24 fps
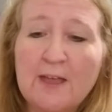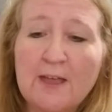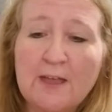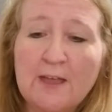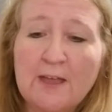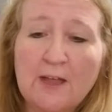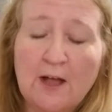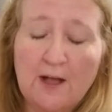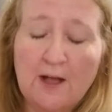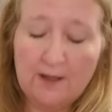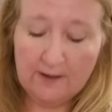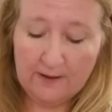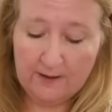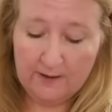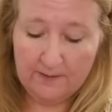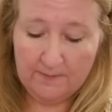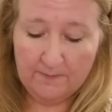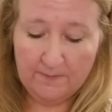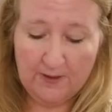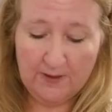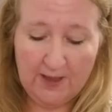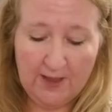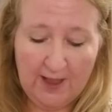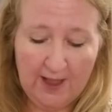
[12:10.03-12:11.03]

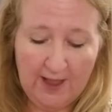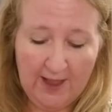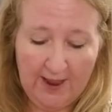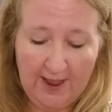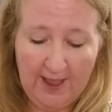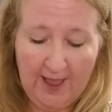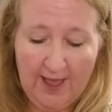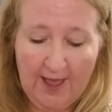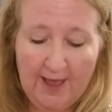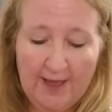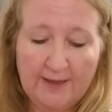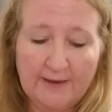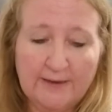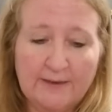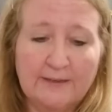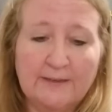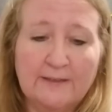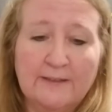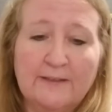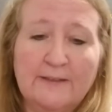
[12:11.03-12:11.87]
I had